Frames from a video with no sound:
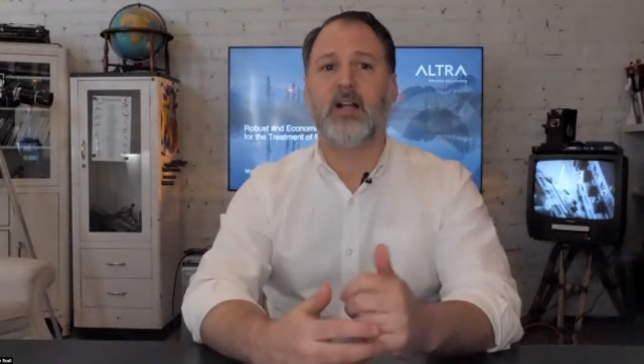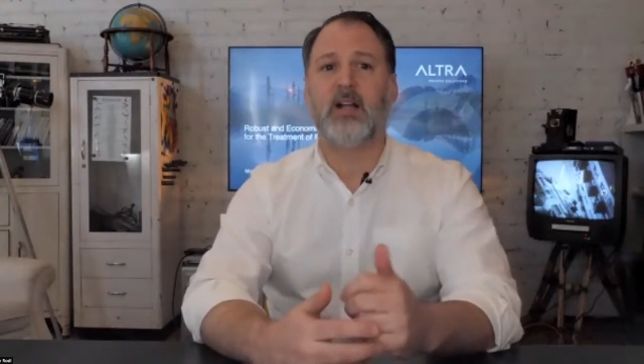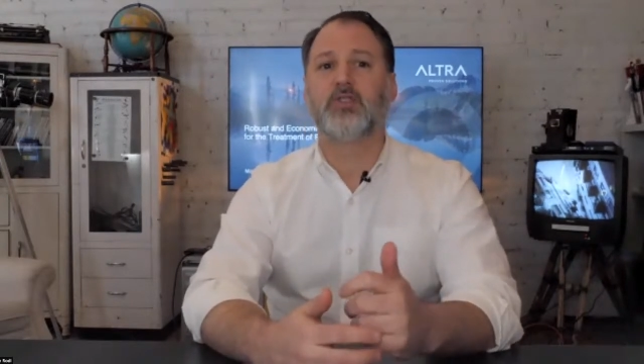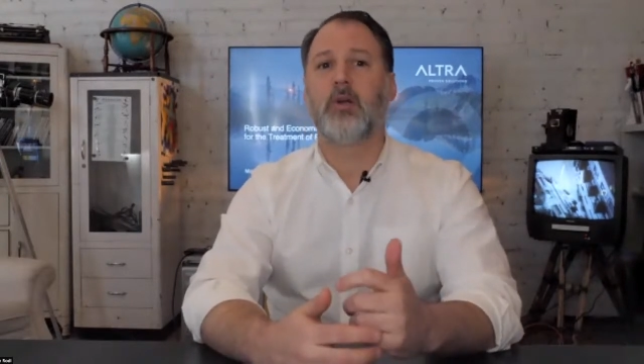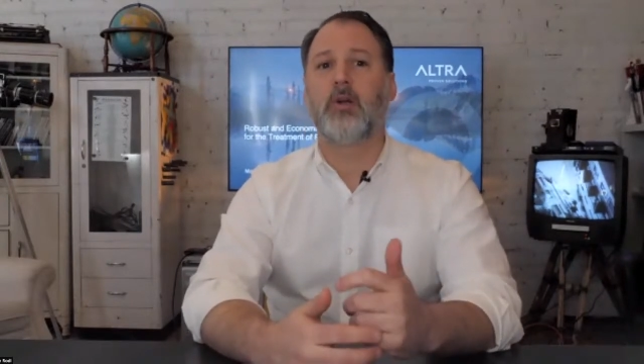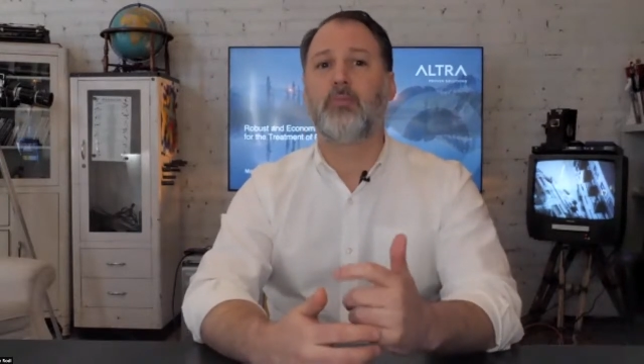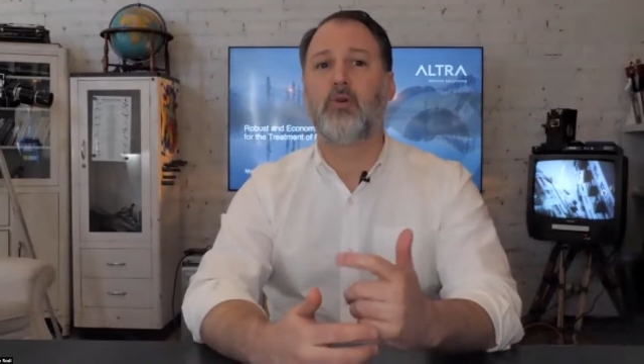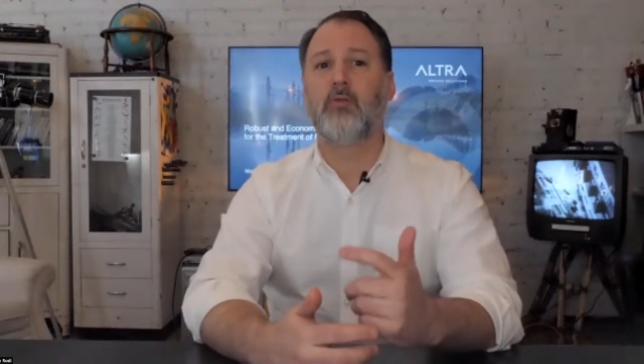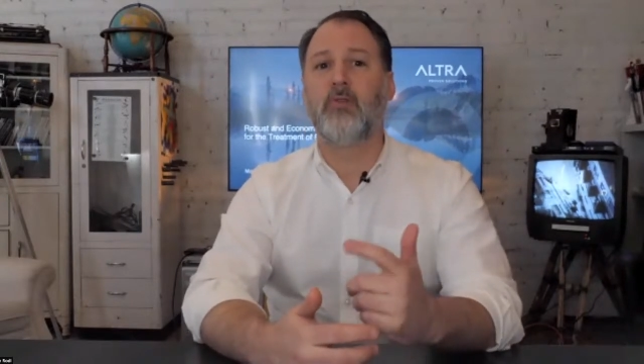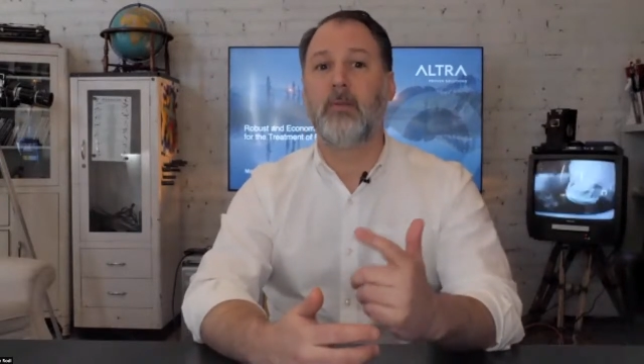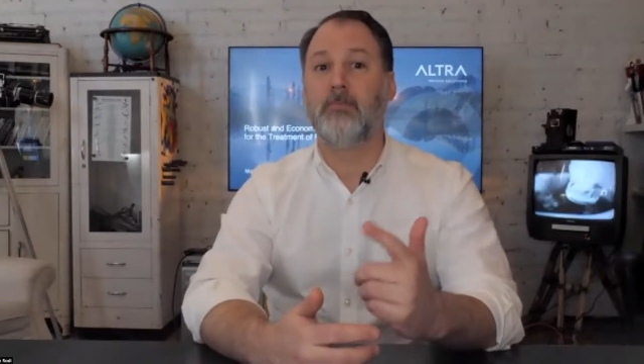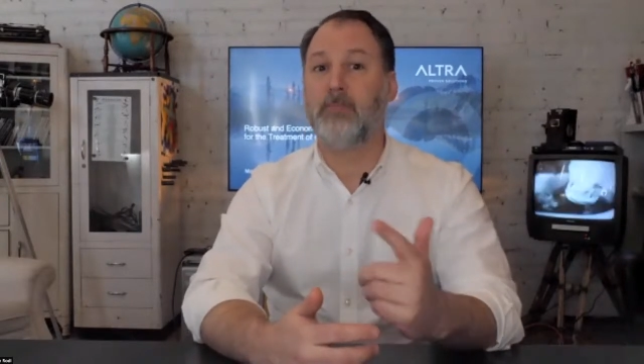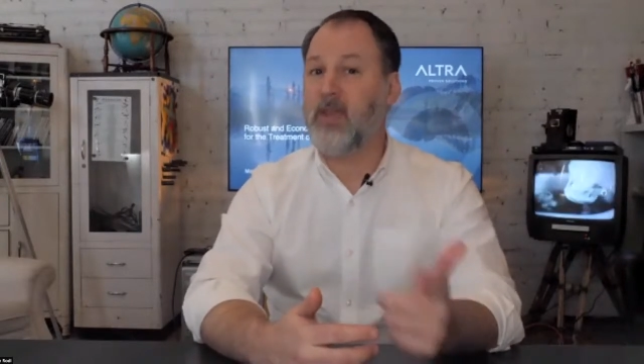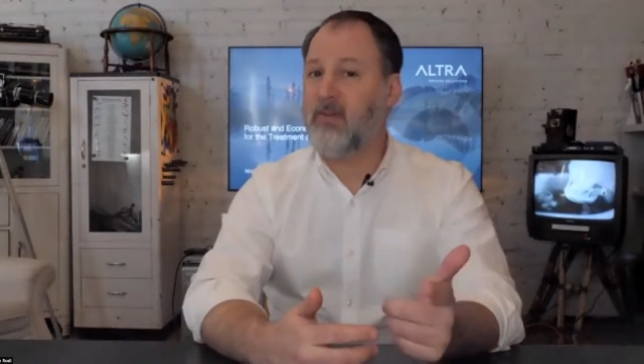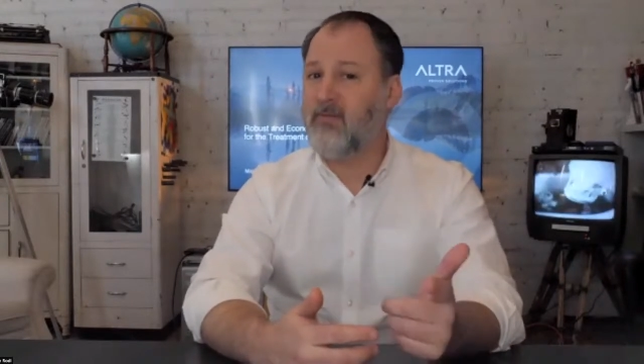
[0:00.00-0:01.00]

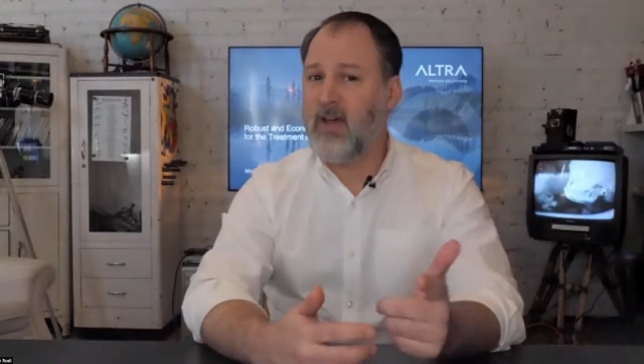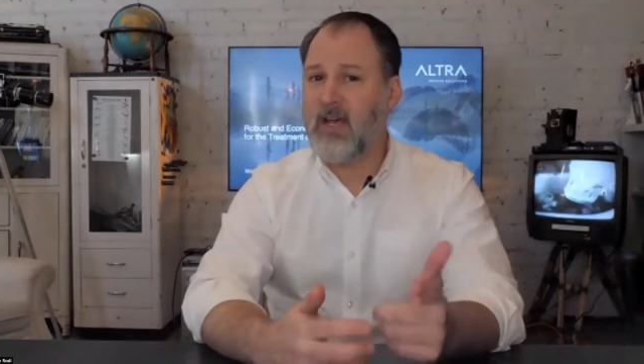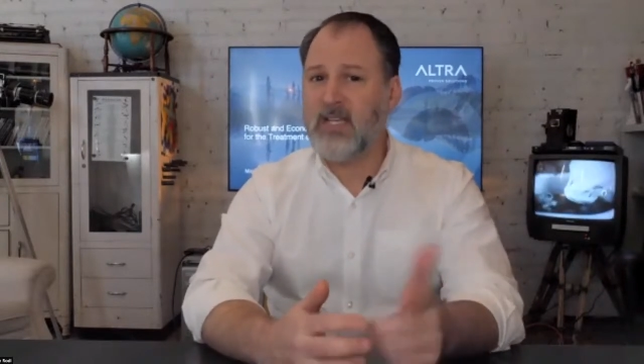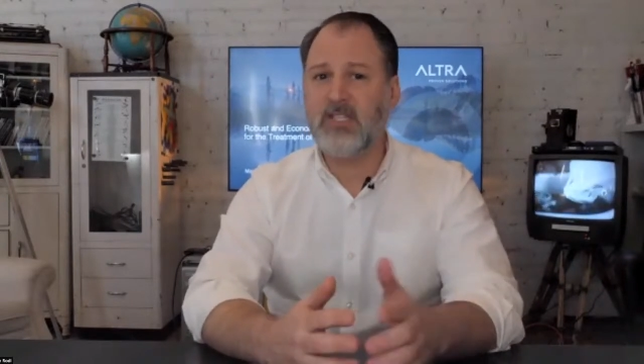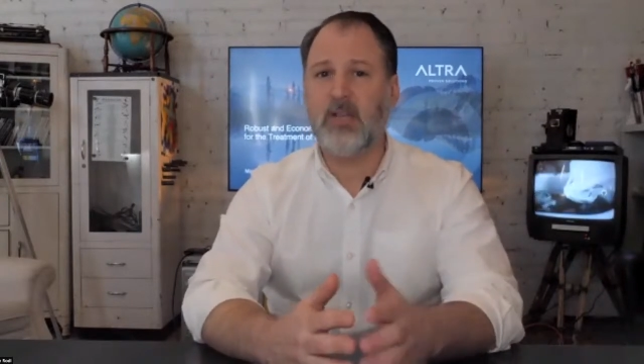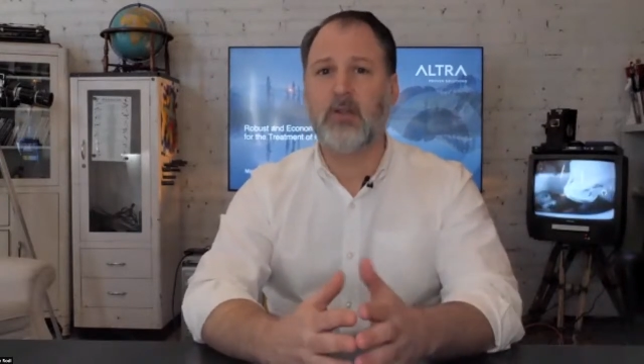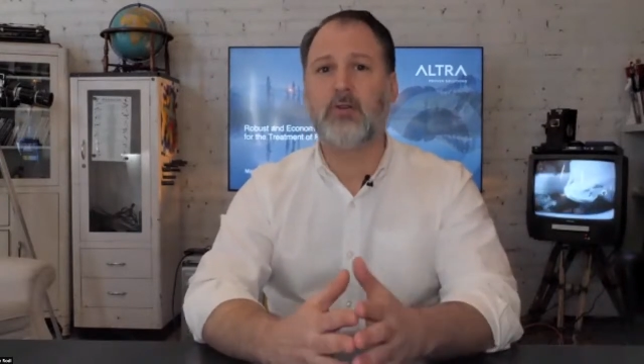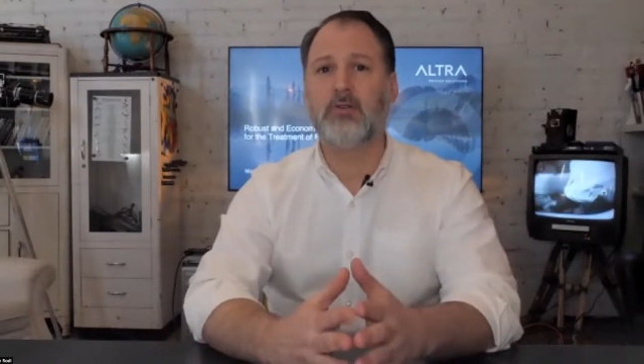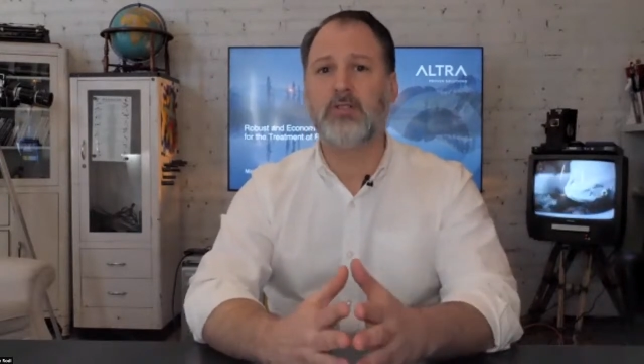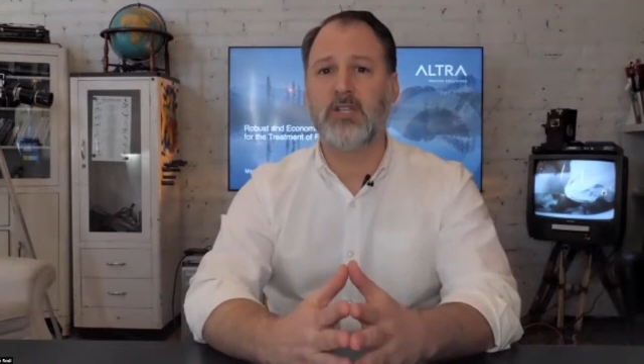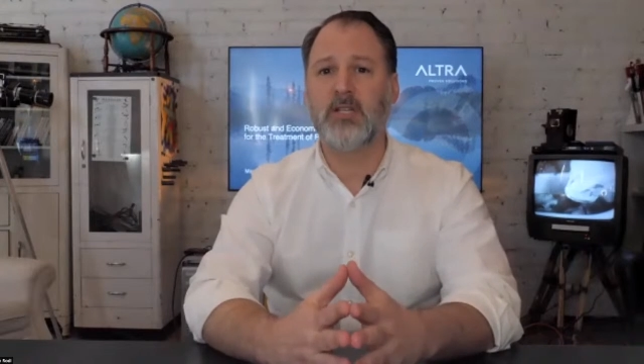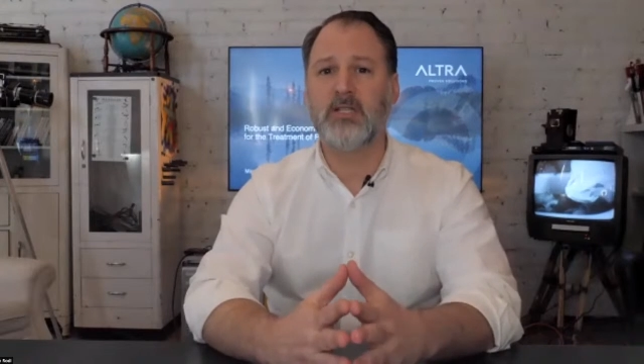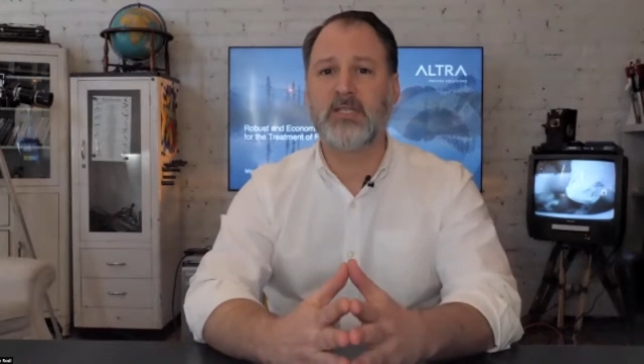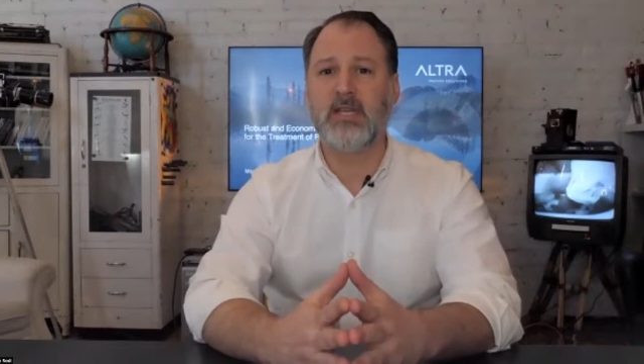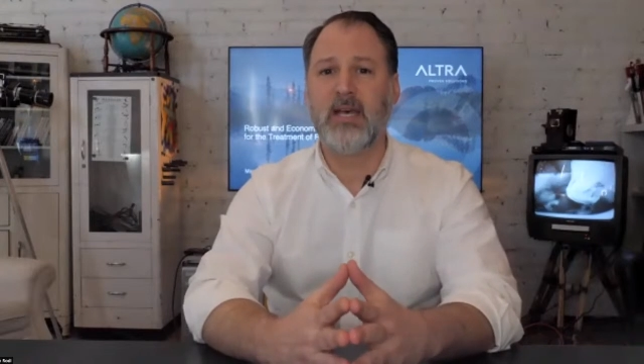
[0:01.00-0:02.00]
ALTRA-proven PFAS
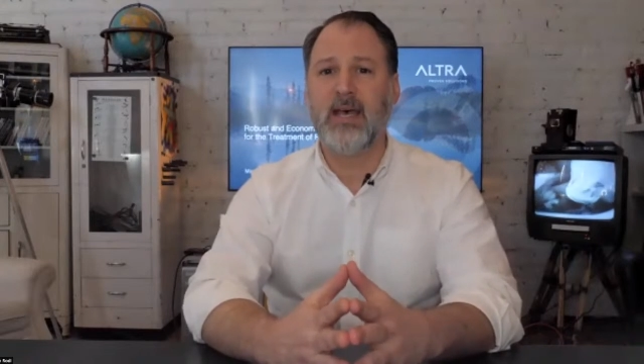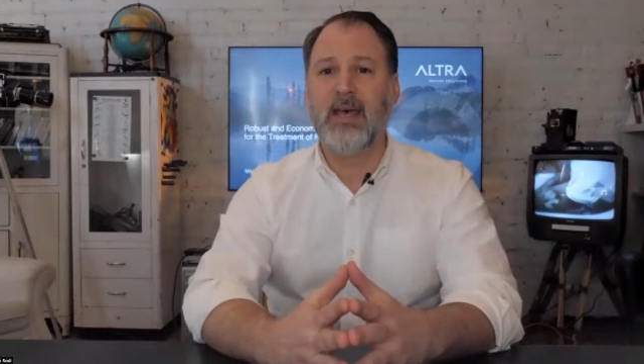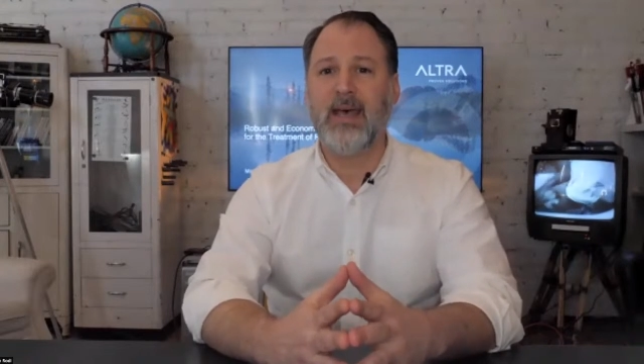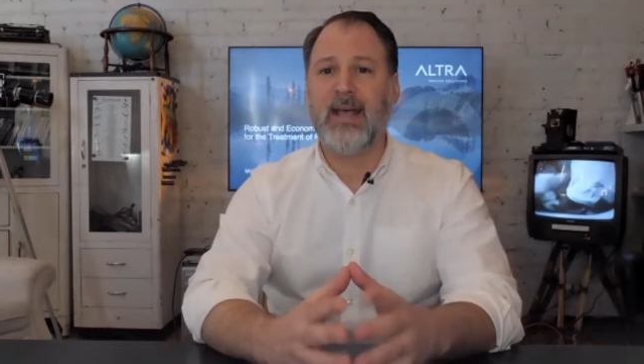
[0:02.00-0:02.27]
solutions,